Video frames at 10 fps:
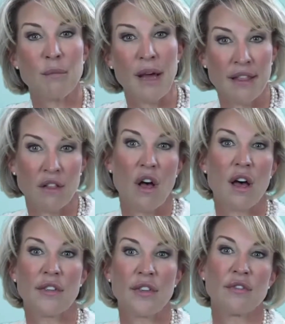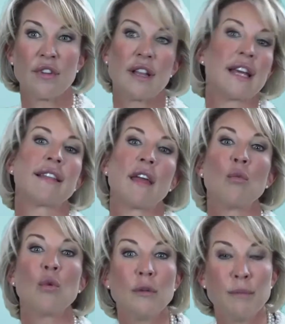by the laws and felt like they
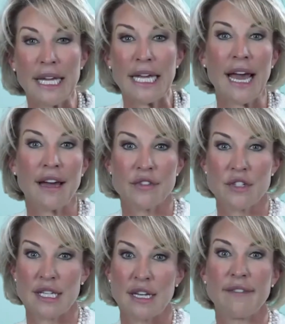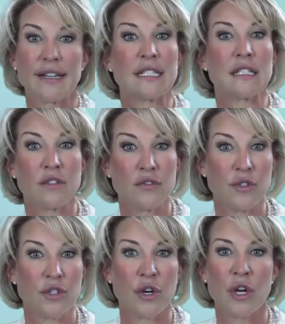would be adversely affected in the
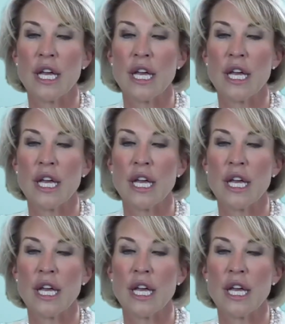future.